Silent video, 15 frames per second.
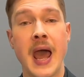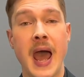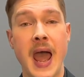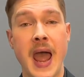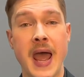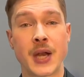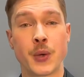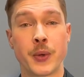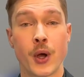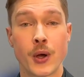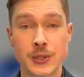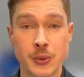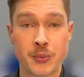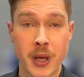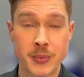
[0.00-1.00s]
and we
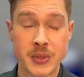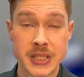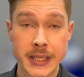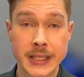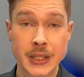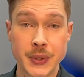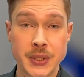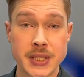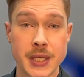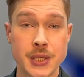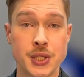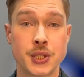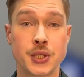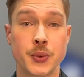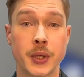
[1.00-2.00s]
also pay particular
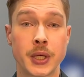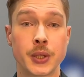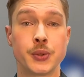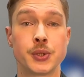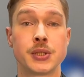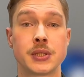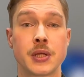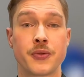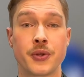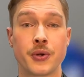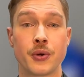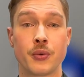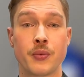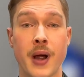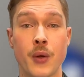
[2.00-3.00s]
attention to inclusions that
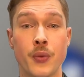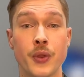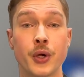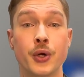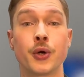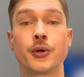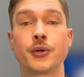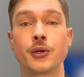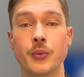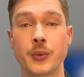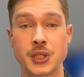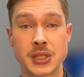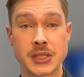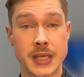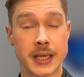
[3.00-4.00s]
are around the girdle,
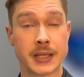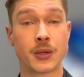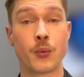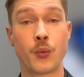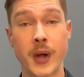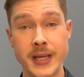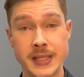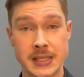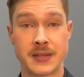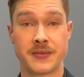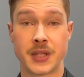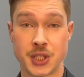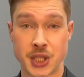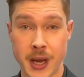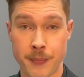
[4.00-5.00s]
which is like the waist of
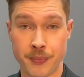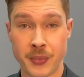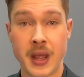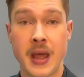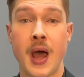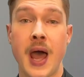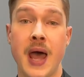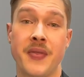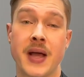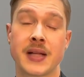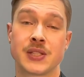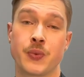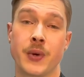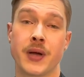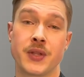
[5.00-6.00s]
the gem, and
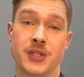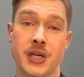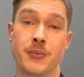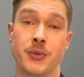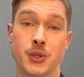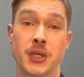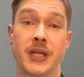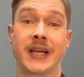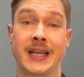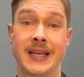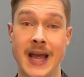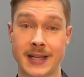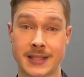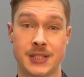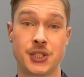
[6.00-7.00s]
that's where the gem usually
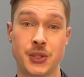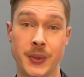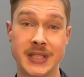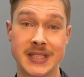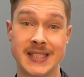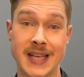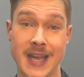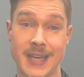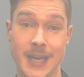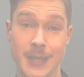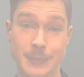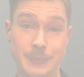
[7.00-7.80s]
connects to its setting.